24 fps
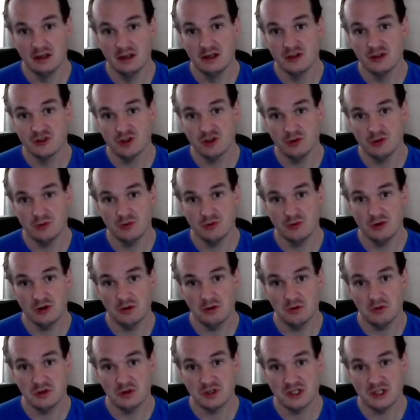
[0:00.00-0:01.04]
So the goal
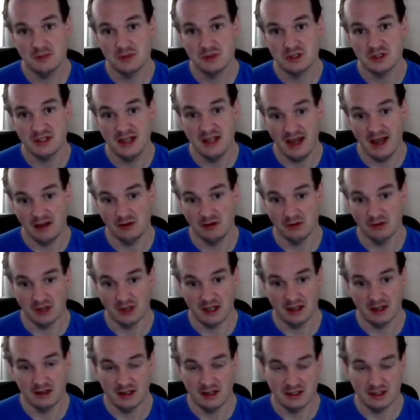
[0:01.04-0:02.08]
of this team is to get you there,
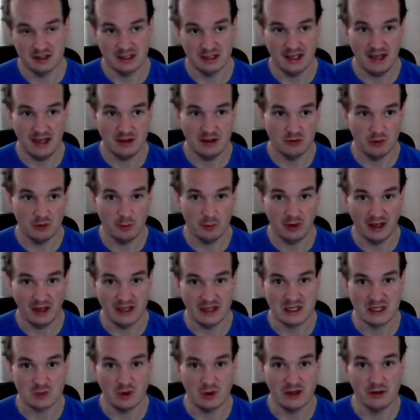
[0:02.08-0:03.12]
is to get you to a
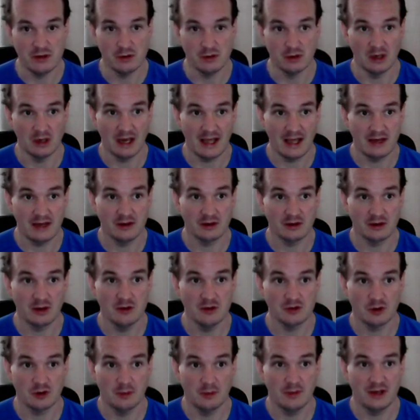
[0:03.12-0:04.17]
place where you can land close
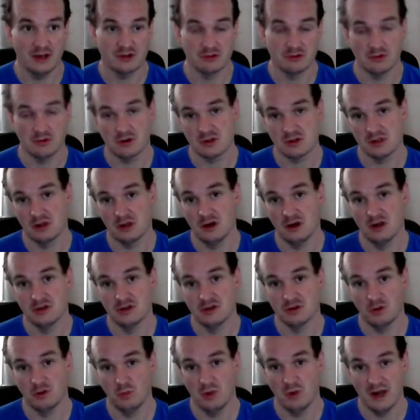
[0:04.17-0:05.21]
combats or rock slides
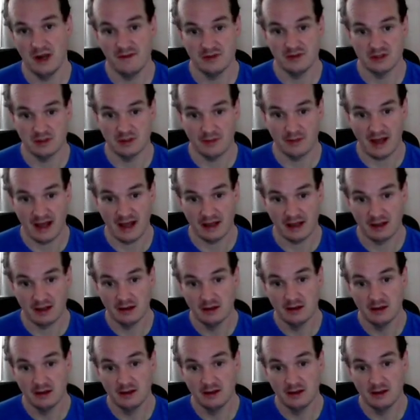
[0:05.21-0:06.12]
on whatever's in the back,